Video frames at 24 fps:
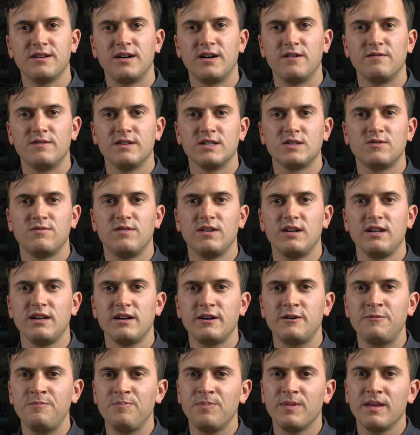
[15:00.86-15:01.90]
of this
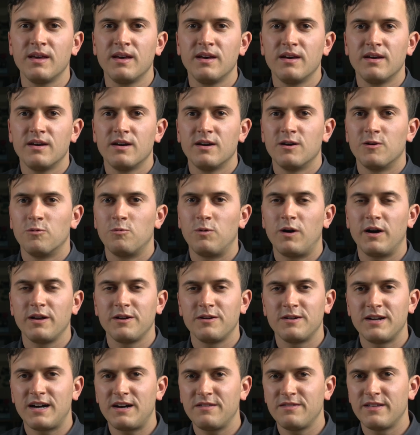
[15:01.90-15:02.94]
video. While
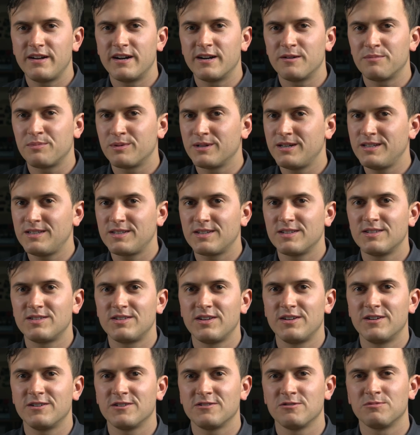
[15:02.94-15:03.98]
you're down there, please
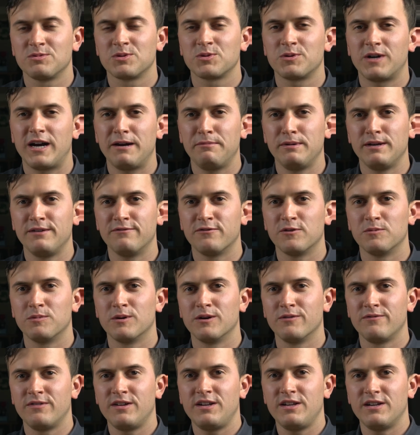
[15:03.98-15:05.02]
consider subscribing for
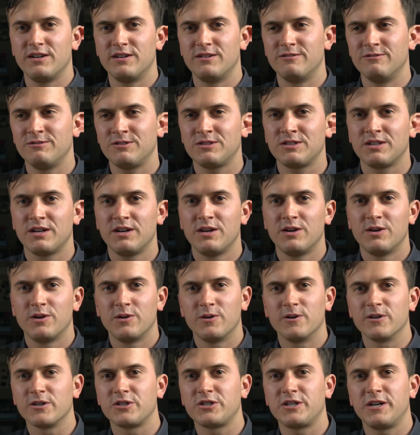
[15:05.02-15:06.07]
more videos
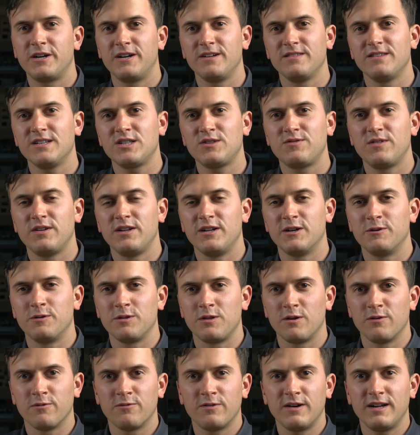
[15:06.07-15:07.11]
or sharing this video with
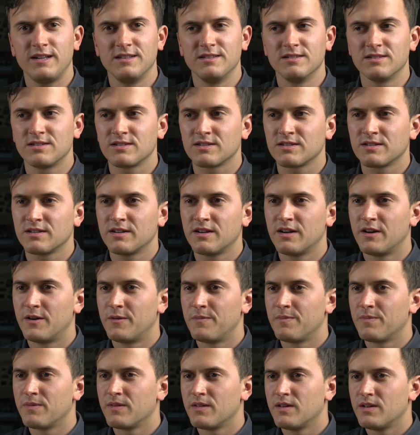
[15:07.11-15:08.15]
your friends.
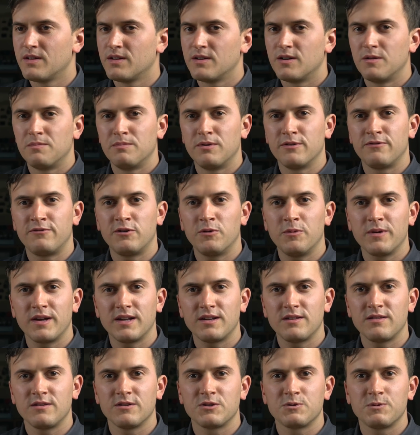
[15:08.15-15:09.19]
Before we get
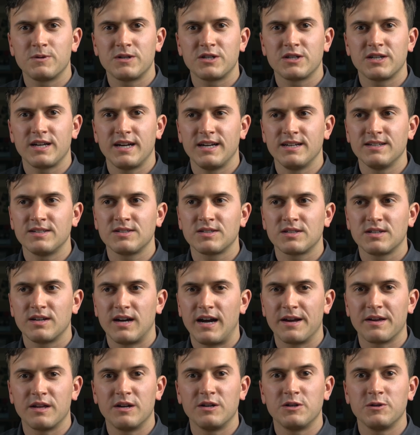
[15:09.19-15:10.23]
to the switch case,
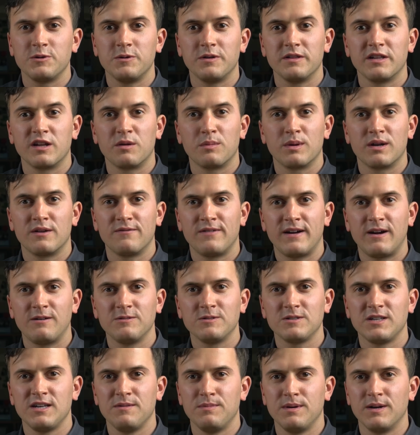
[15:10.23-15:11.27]
I'm going to do a little bit of
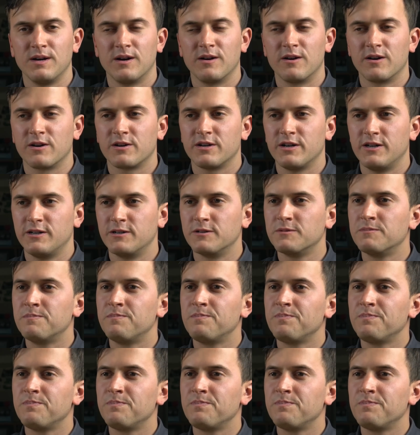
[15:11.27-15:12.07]
housekeeping on our code.